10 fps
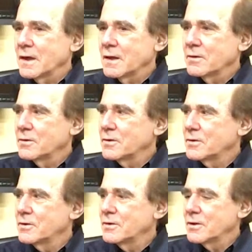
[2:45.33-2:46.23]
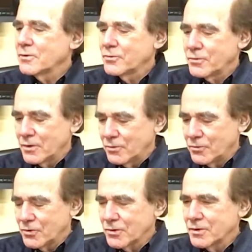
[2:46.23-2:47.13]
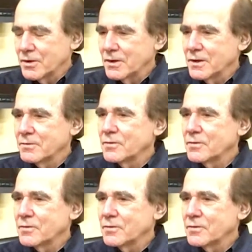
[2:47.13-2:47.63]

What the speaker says: and there's uncertainty